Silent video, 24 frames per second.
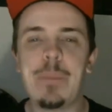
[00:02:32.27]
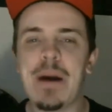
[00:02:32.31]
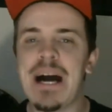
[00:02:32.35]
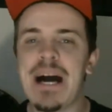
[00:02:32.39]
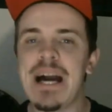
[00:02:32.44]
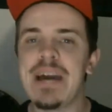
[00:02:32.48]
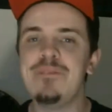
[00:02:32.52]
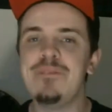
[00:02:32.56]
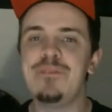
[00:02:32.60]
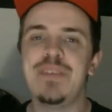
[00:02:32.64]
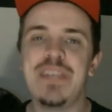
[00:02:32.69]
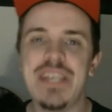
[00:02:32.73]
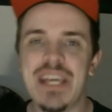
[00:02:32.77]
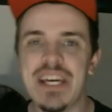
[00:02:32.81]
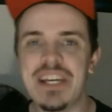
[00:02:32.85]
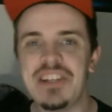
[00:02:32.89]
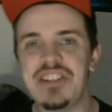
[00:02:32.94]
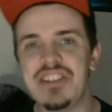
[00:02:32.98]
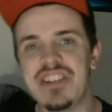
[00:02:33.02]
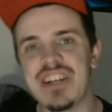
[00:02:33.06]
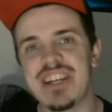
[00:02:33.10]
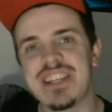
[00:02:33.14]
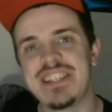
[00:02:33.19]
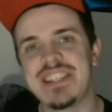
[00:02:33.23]
buy
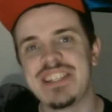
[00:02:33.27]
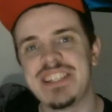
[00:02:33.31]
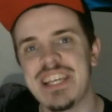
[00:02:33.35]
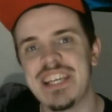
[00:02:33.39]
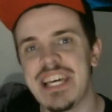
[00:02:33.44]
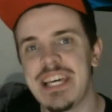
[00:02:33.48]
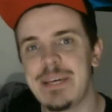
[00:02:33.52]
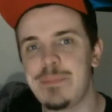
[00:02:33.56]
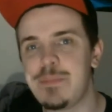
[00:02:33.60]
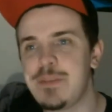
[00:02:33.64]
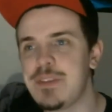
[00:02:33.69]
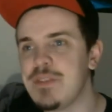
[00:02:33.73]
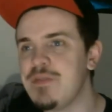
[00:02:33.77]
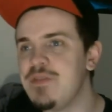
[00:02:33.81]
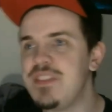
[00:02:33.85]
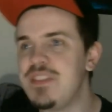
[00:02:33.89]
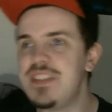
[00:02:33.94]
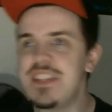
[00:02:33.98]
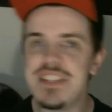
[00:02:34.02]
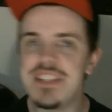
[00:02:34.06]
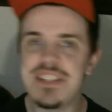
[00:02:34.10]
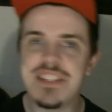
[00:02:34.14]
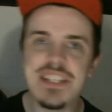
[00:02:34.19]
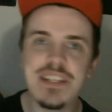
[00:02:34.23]
VHS tapes of
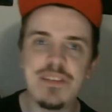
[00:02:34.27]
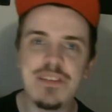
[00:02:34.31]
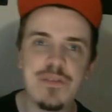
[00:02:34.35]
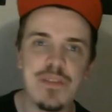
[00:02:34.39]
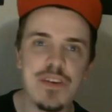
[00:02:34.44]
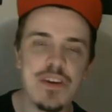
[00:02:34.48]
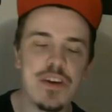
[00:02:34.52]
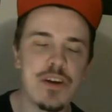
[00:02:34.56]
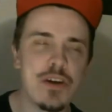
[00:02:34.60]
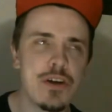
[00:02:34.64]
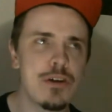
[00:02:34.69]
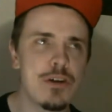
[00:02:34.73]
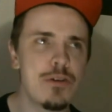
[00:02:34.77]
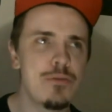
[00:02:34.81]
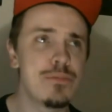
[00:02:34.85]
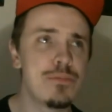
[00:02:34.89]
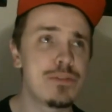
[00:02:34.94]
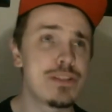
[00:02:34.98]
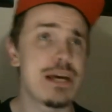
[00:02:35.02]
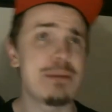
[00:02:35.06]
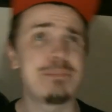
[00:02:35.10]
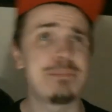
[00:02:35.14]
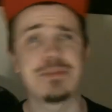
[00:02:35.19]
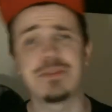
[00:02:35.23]
Disney
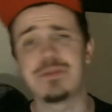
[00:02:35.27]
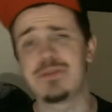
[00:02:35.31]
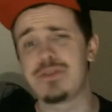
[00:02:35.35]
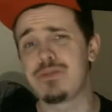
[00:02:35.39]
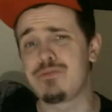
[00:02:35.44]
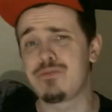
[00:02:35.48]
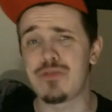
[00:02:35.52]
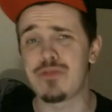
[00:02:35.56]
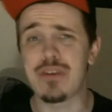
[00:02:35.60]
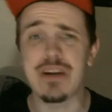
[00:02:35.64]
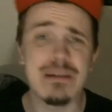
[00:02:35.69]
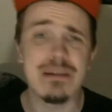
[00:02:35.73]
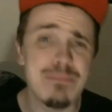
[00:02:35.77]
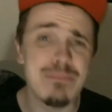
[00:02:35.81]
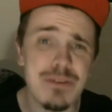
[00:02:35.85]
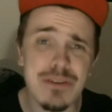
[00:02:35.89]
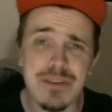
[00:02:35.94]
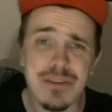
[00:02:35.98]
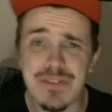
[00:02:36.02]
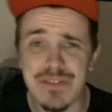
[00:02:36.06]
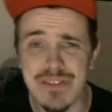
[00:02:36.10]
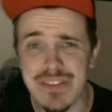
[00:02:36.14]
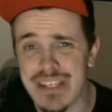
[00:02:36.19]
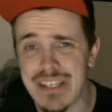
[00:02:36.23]
films, episodes of Dragon
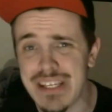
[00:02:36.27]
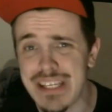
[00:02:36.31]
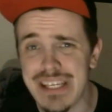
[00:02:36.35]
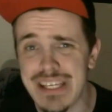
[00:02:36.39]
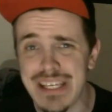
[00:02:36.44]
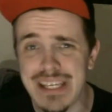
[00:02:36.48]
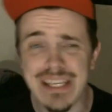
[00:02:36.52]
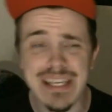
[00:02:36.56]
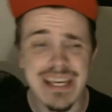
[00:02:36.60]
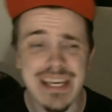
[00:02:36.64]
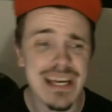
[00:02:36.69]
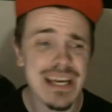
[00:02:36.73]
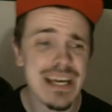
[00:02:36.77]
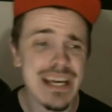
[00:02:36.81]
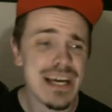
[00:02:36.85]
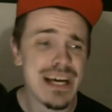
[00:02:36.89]
Ball Z,